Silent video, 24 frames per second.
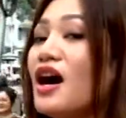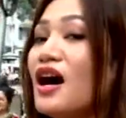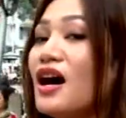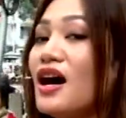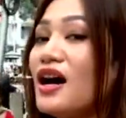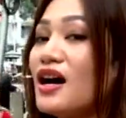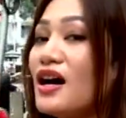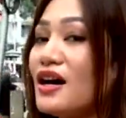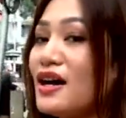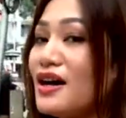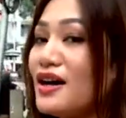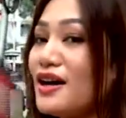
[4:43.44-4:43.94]

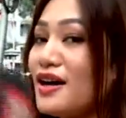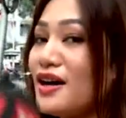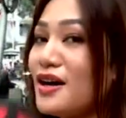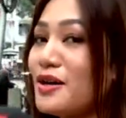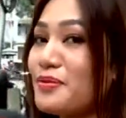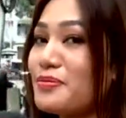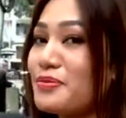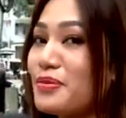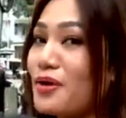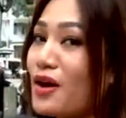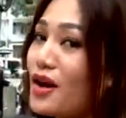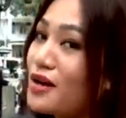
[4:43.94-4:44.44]
department?
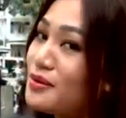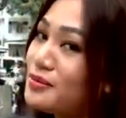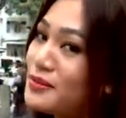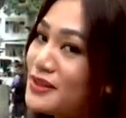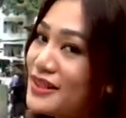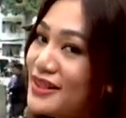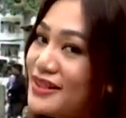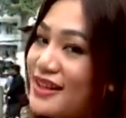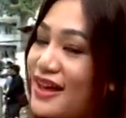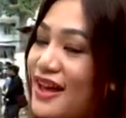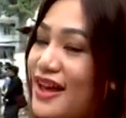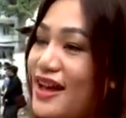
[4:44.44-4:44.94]

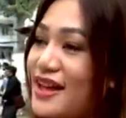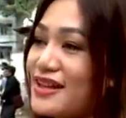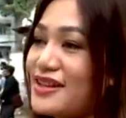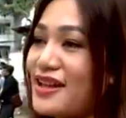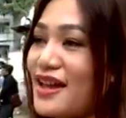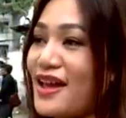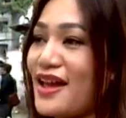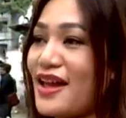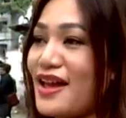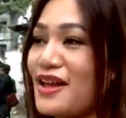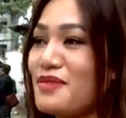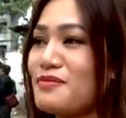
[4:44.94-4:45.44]
Probably that,
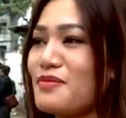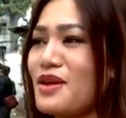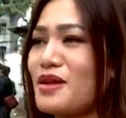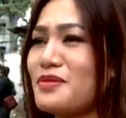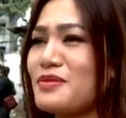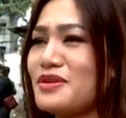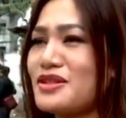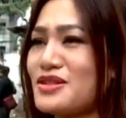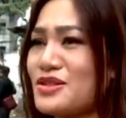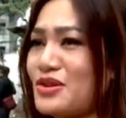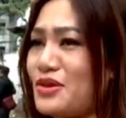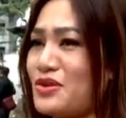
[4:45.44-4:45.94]
and
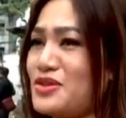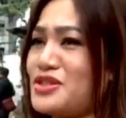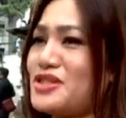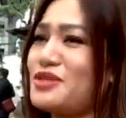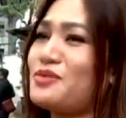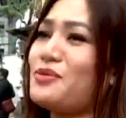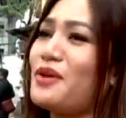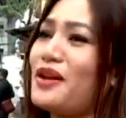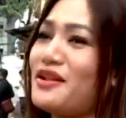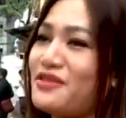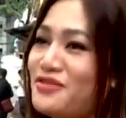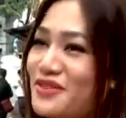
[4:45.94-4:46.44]
maybe the
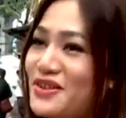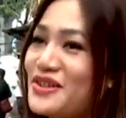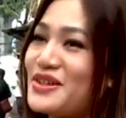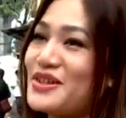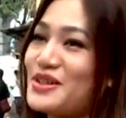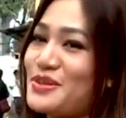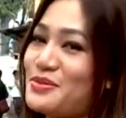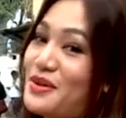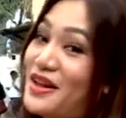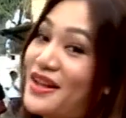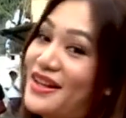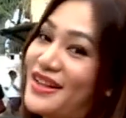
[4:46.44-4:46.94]
social welfare
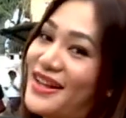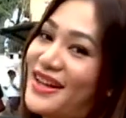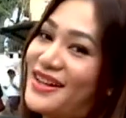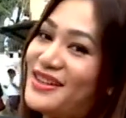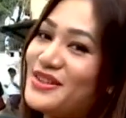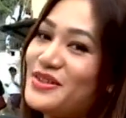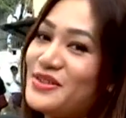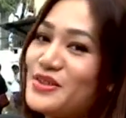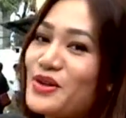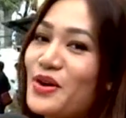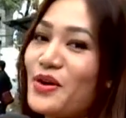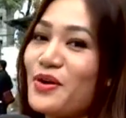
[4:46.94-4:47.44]
as well. I
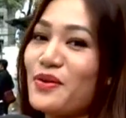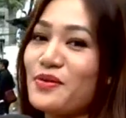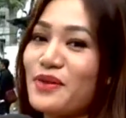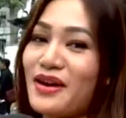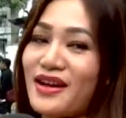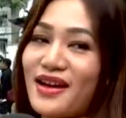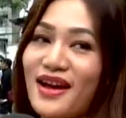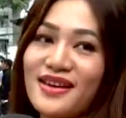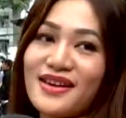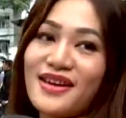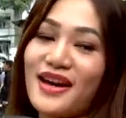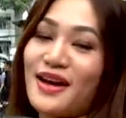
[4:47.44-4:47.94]
don't know,
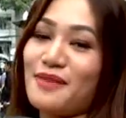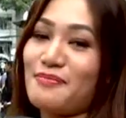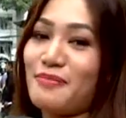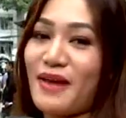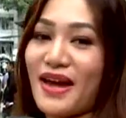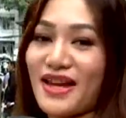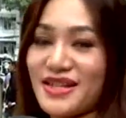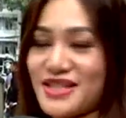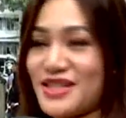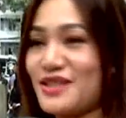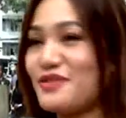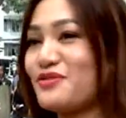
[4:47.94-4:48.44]
but I got
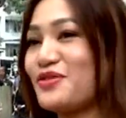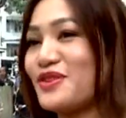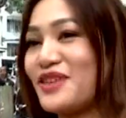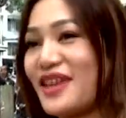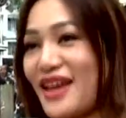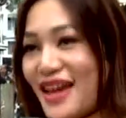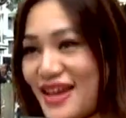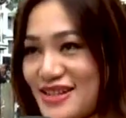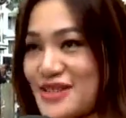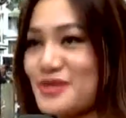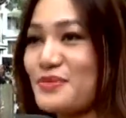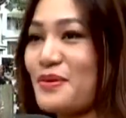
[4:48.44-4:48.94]
passion for
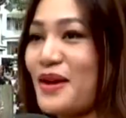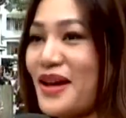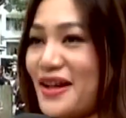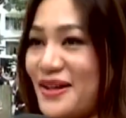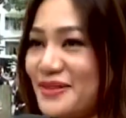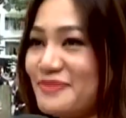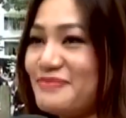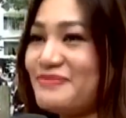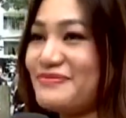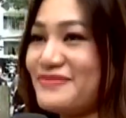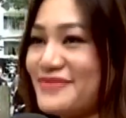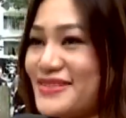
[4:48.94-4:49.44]
that as well.
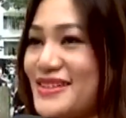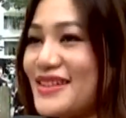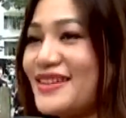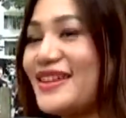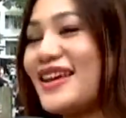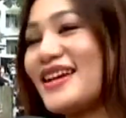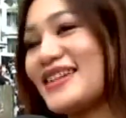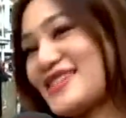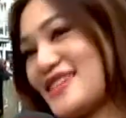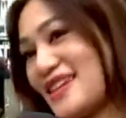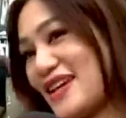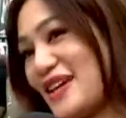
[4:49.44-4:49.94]
So
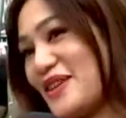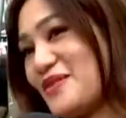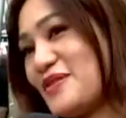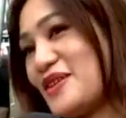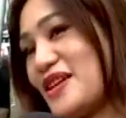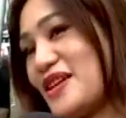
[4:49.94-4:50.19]
let's see